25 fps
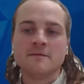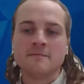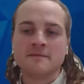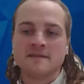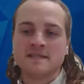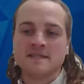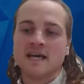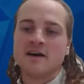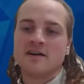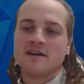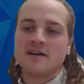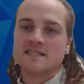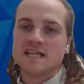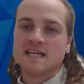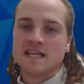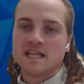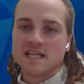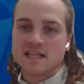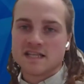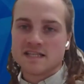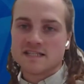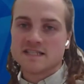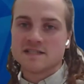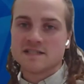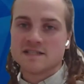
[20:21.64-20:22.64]
I will double down and
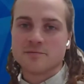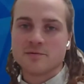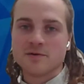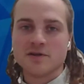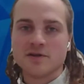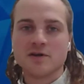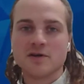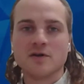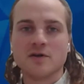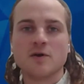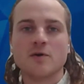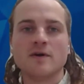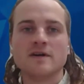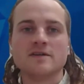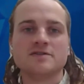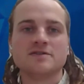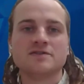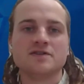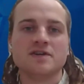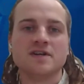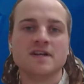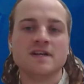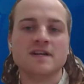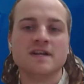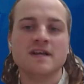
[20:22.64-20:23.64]
say I think this is a really good
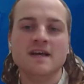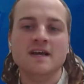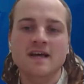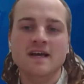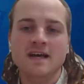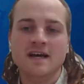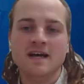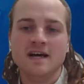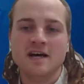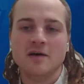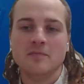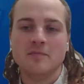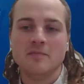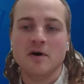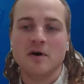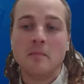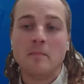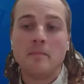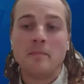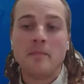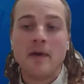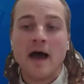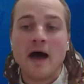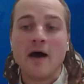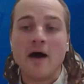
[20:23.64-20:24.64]
question
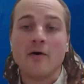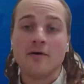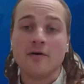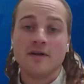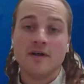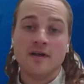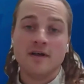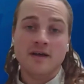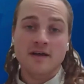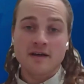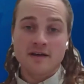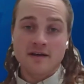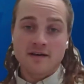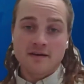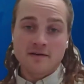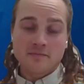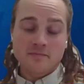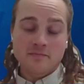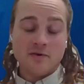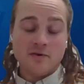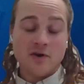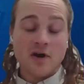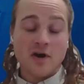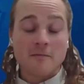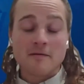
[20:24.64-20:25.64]
about
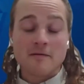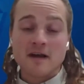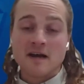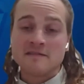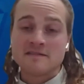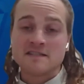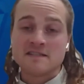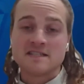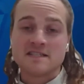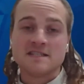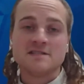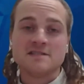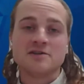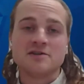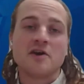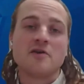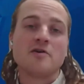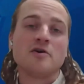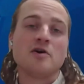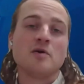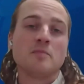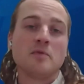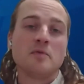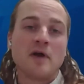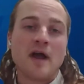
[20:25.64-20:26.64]
carbon offsets in
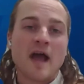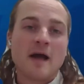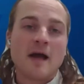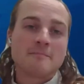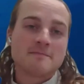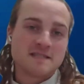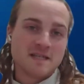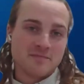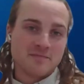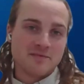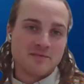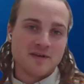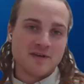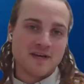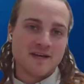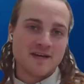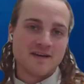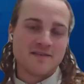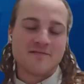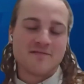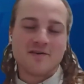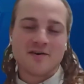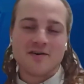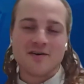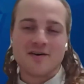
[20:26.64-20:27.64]
general, and perhaps
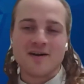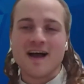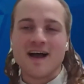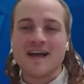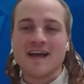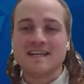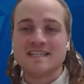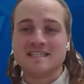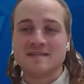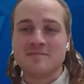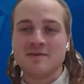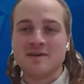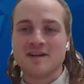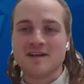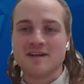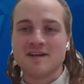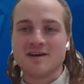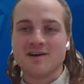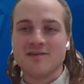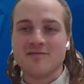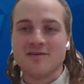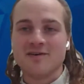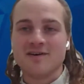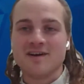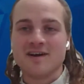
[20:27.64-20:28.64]
something for IATP to
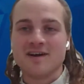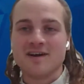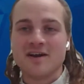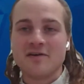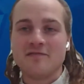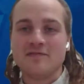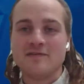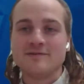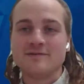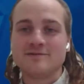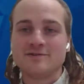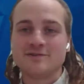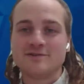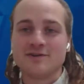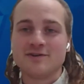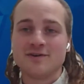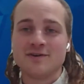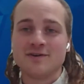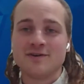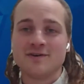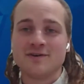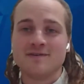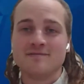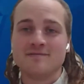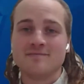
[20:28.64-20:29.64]
cover in a
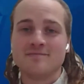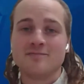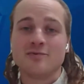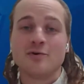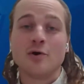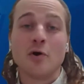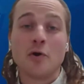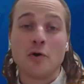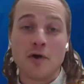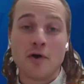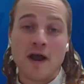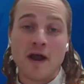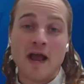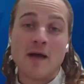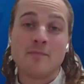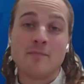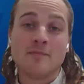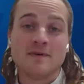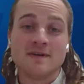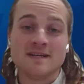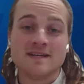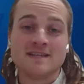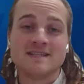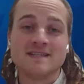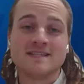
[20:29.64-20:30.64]
future
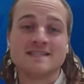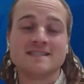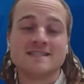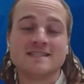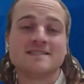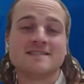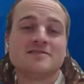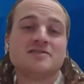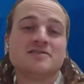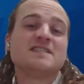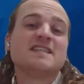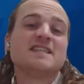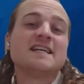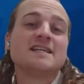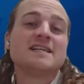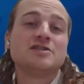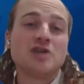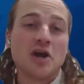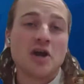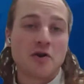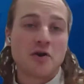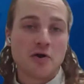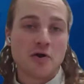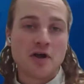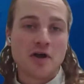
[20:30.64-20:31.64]
program is just like
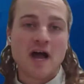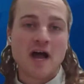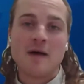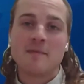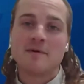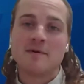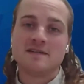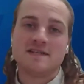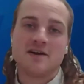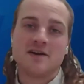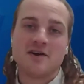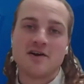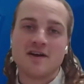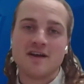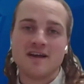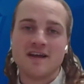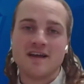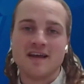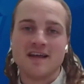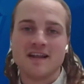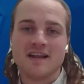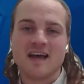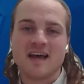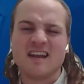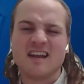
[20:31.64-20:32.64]
general commentary
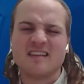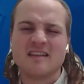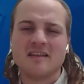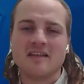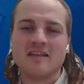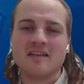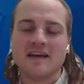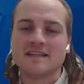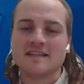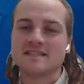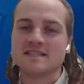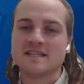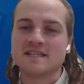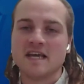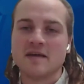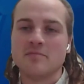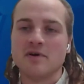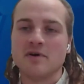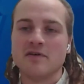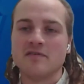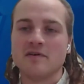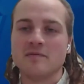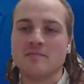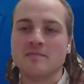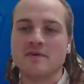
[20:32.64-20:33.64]
and kind of the landscape
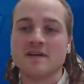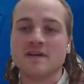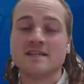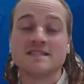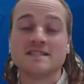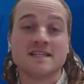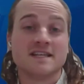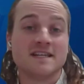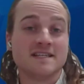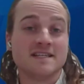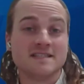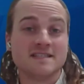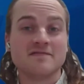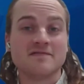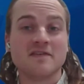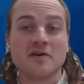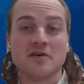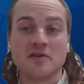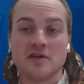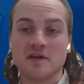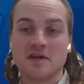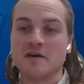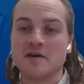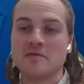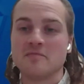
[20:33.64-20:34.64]
of it, because it is
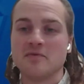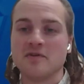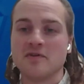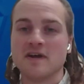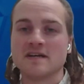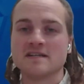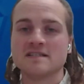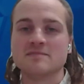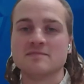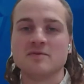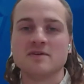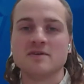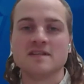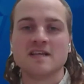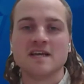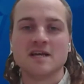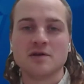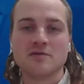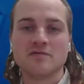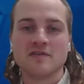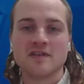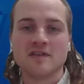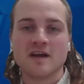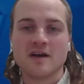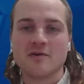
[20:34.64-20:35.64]
fairly complex. But
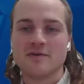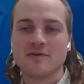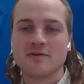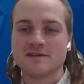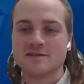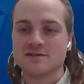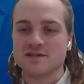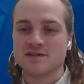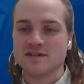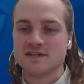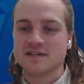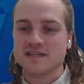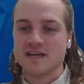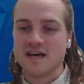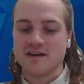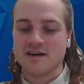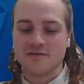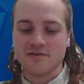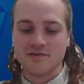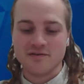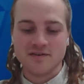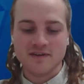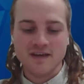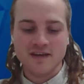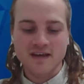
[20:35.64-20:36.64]
thank you for that question,
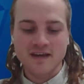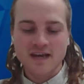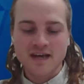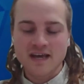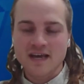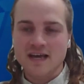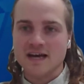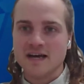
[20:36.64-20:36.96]
Donald.